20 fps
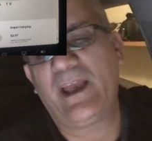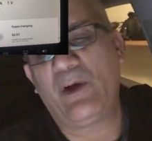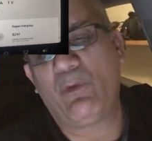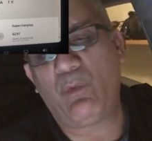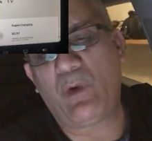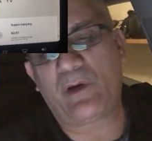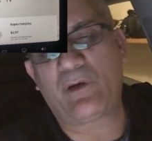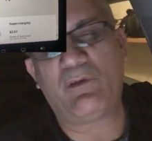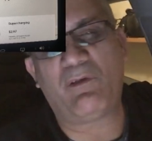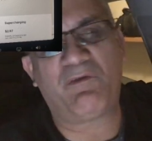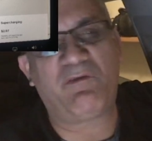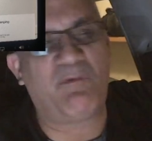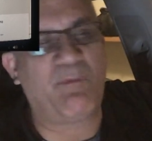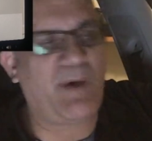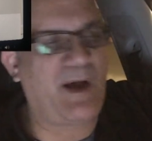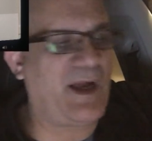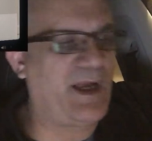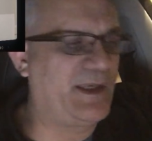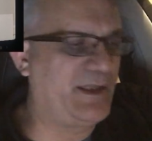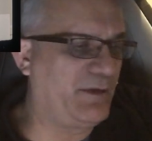One of
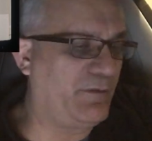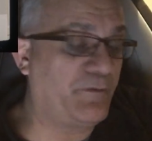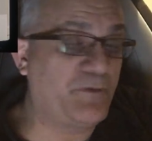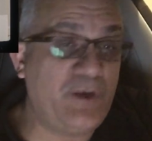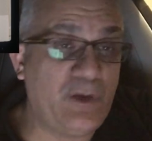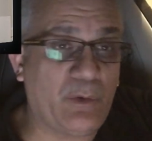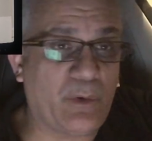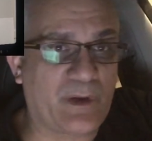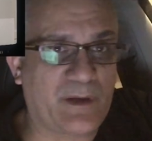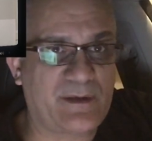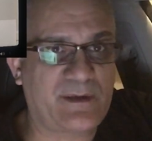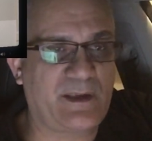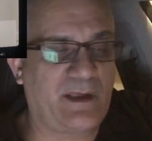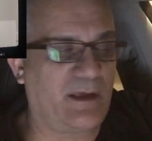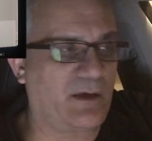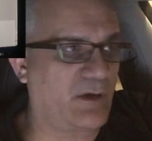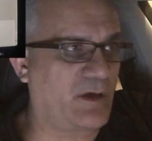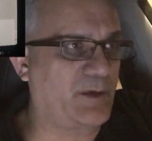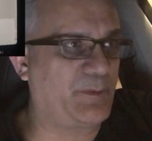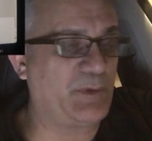my viewers
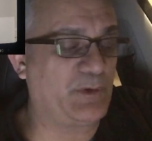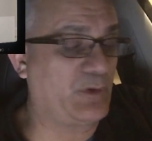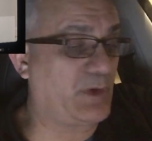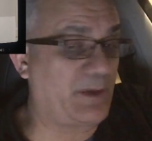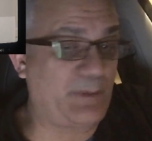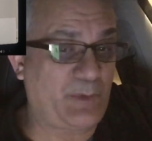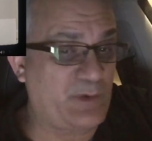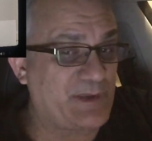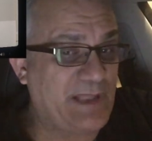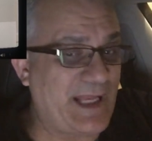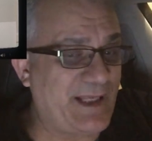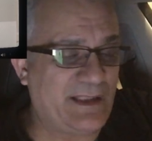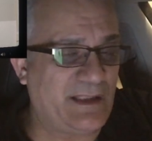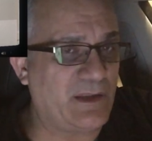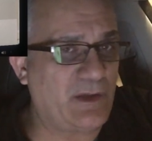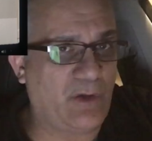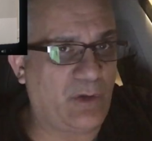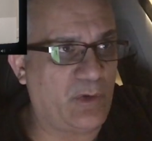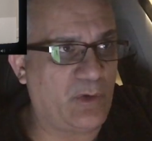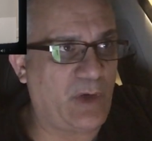alerted me to that because I
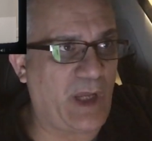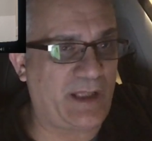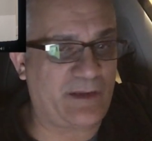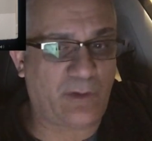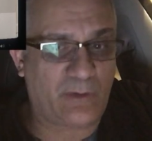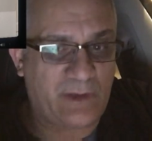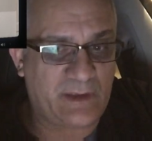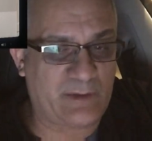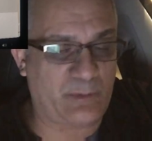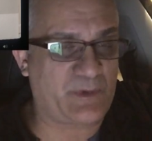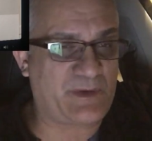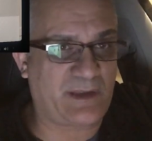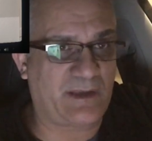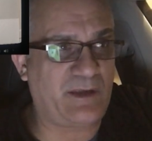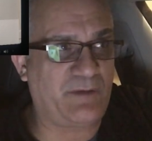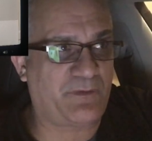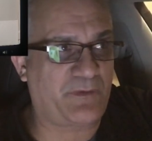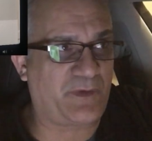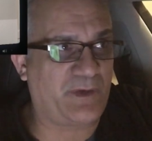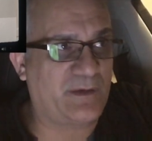didn't know. I thought it was a
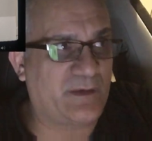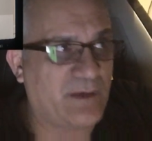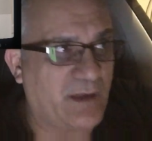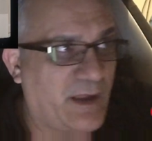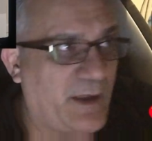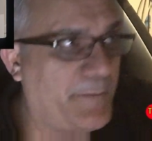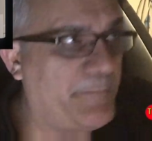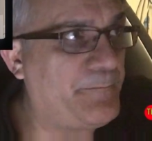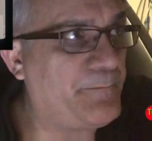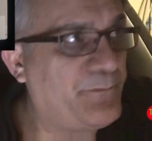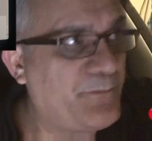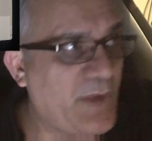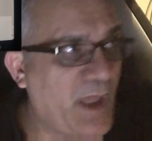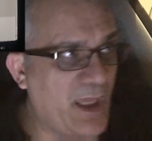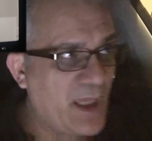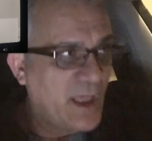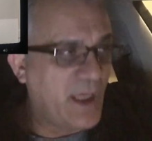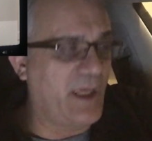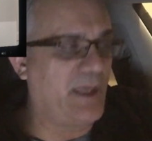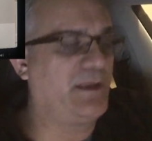different
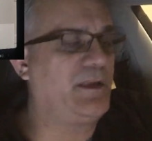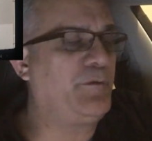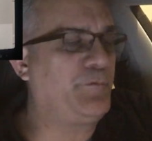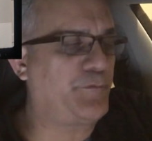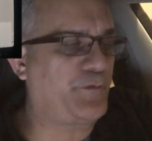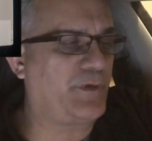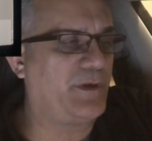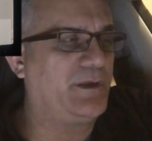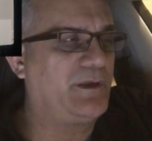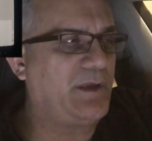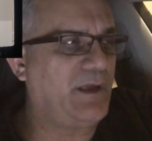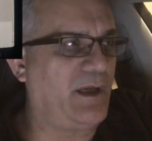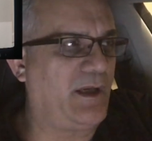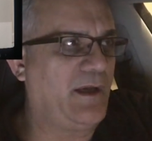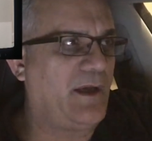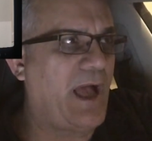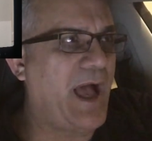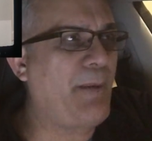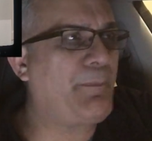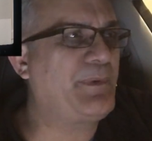
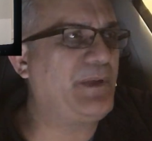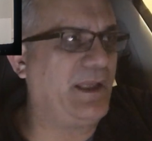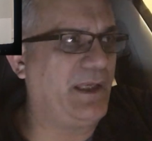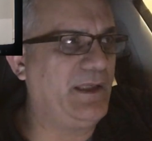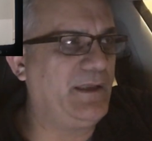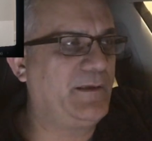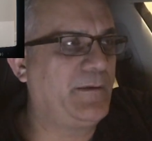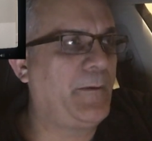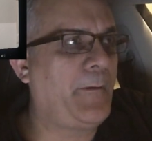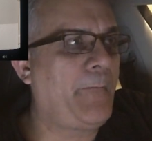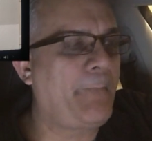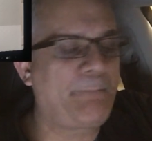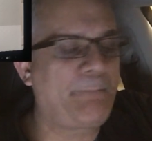update.